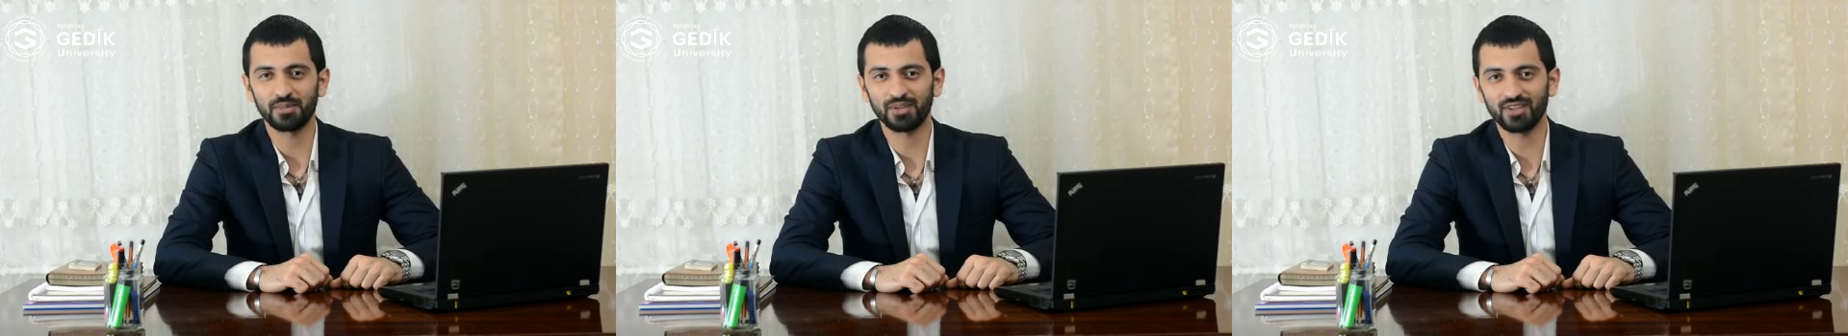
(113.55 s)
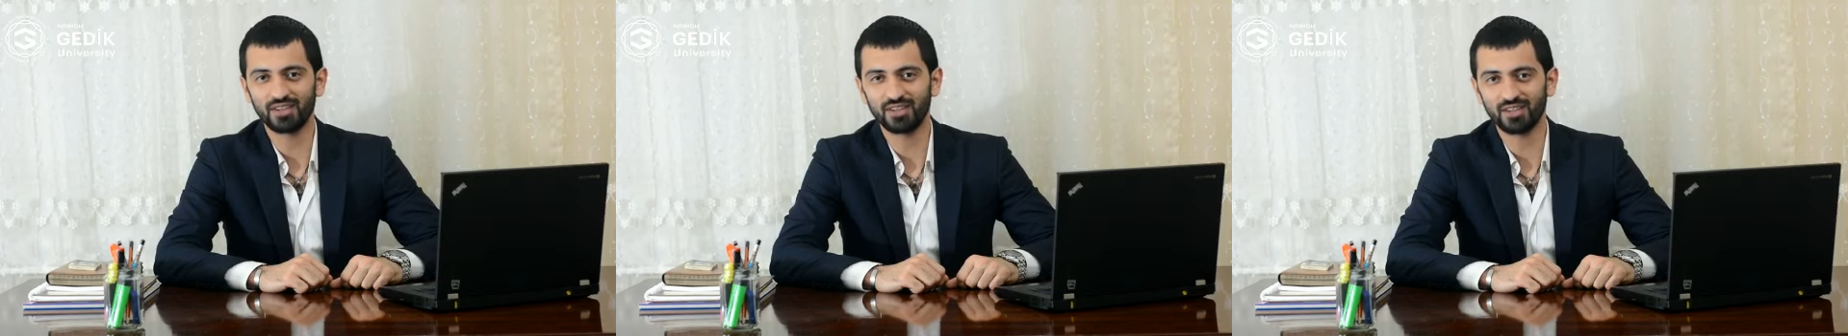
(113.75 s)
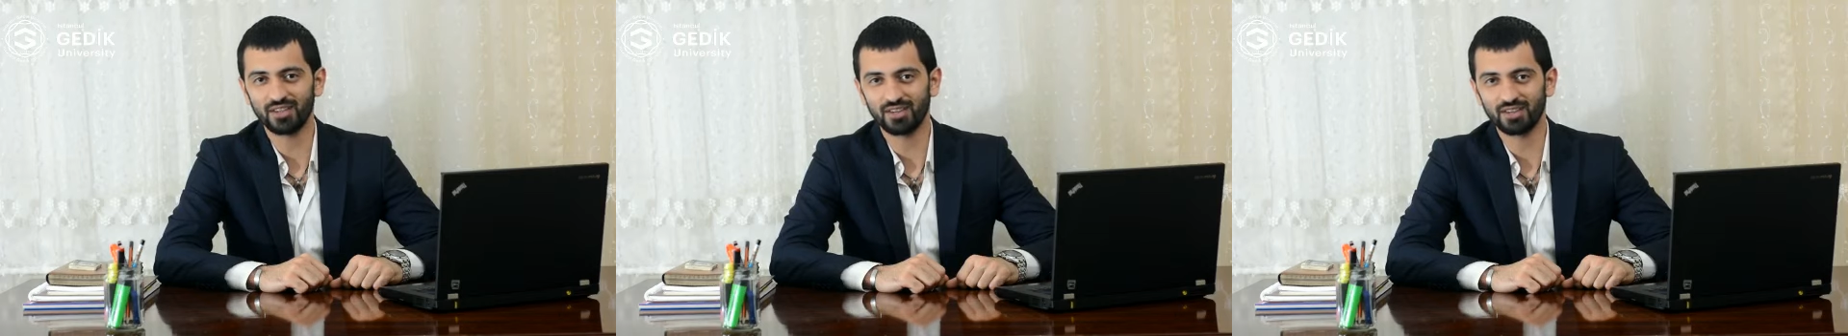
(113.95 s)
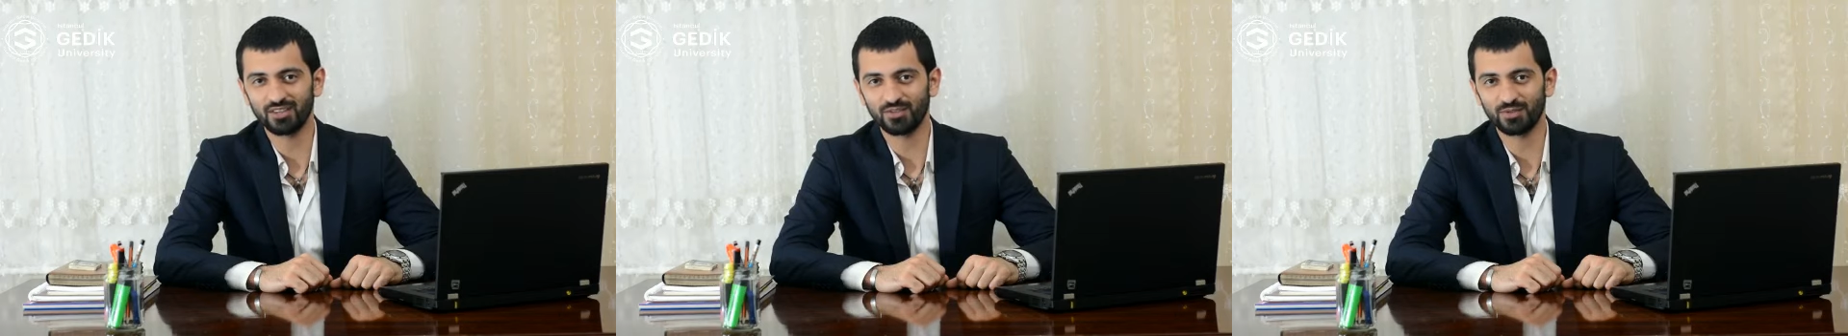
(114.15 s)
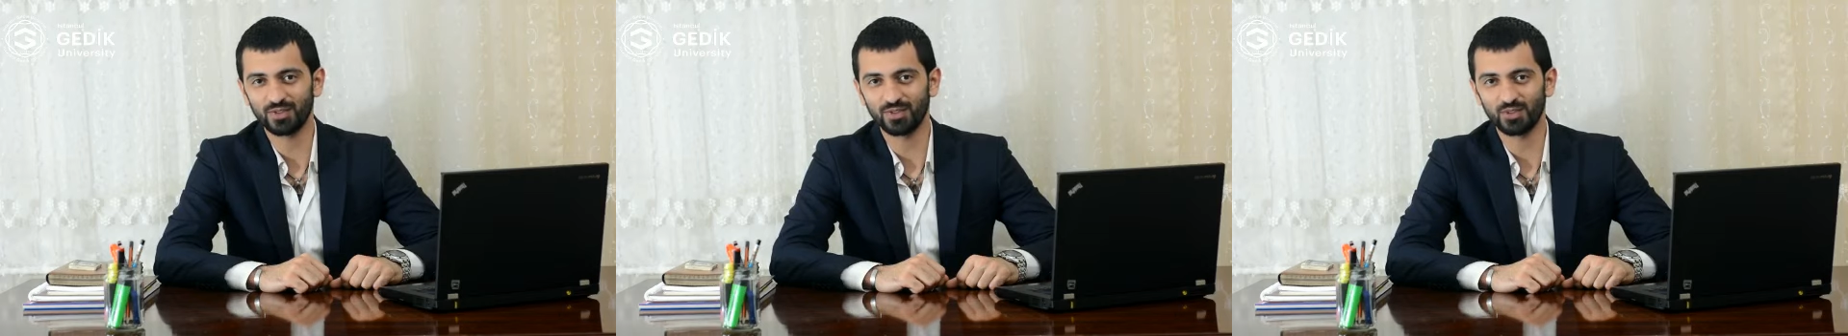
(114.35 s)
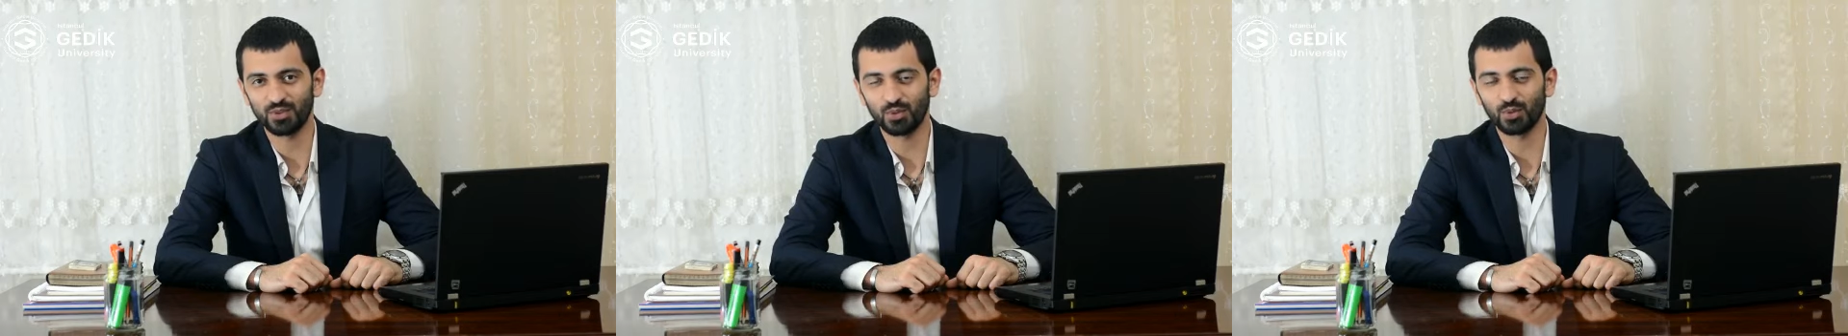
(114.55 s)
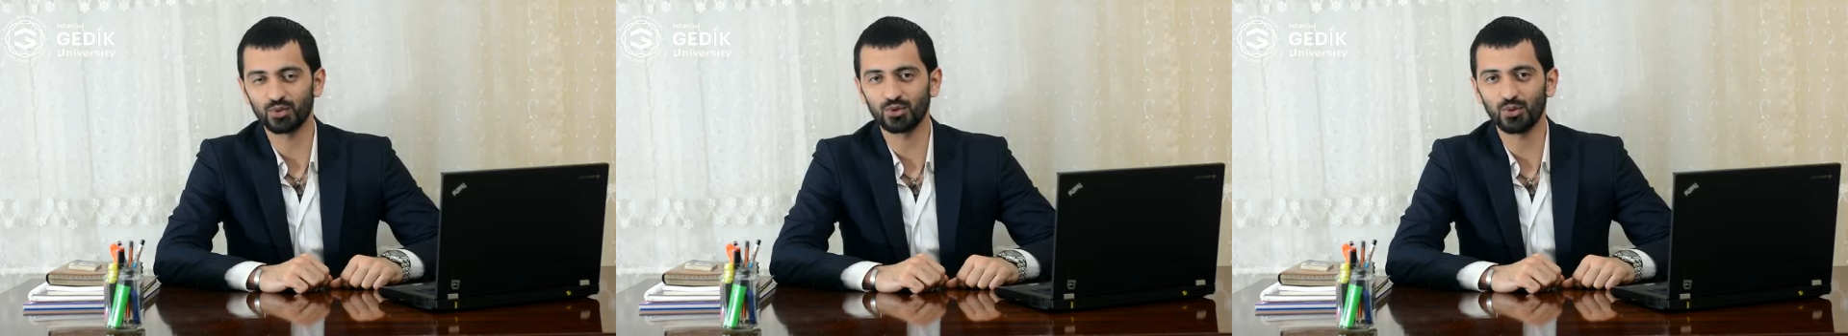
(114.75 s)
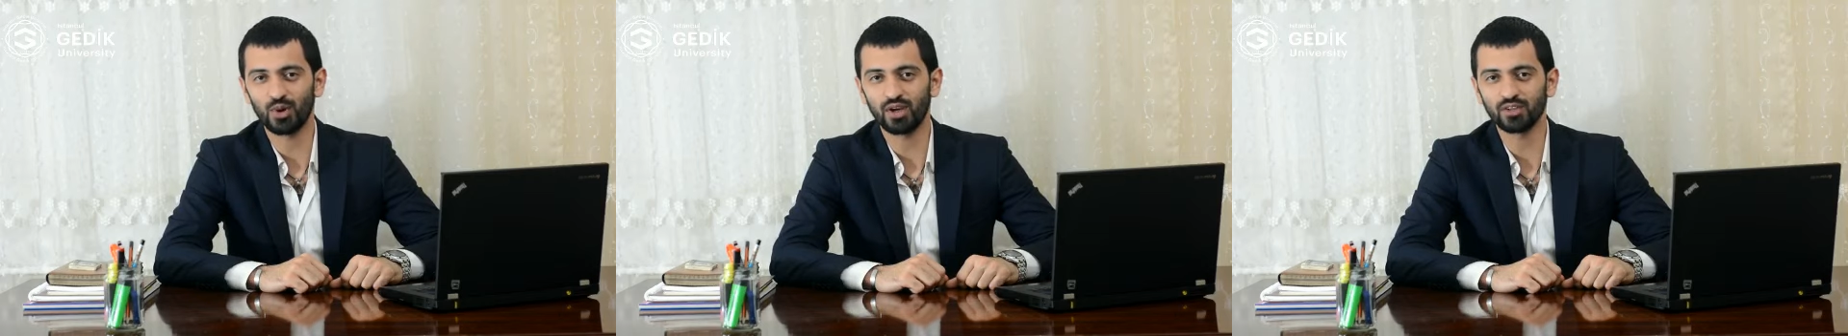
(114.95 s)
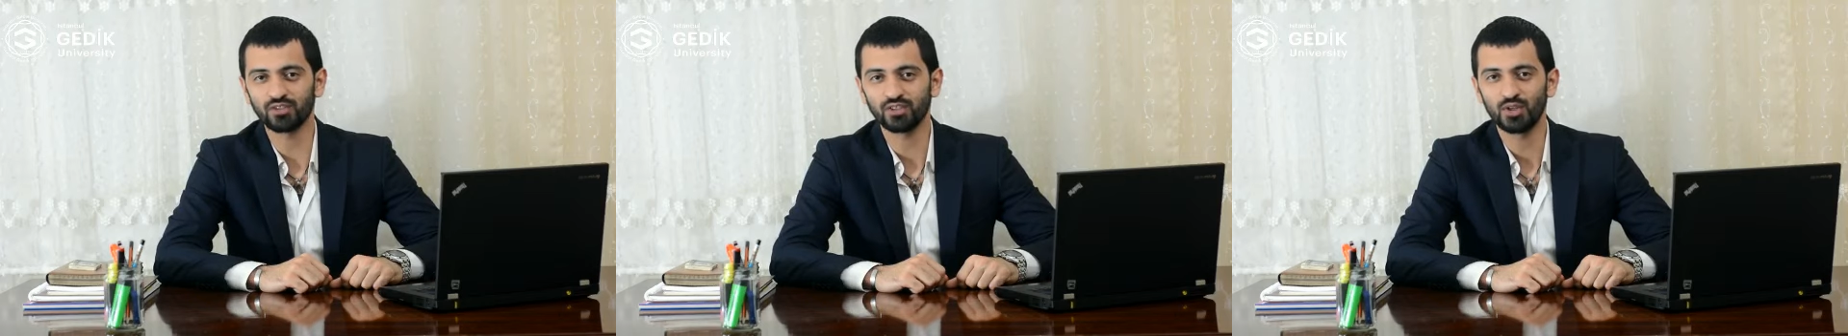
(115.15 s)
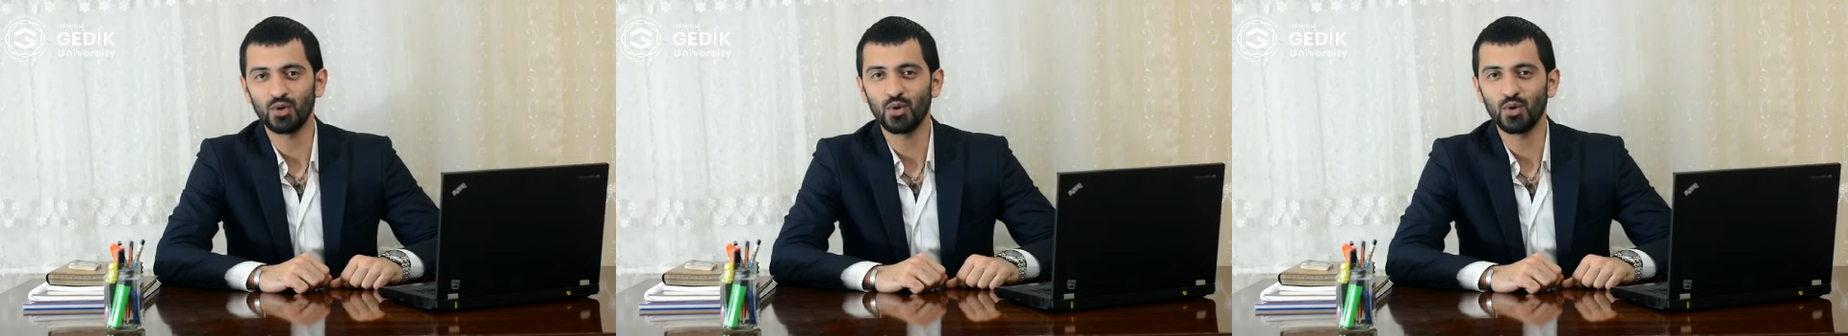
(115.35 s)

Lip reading: beginning of this video, which was,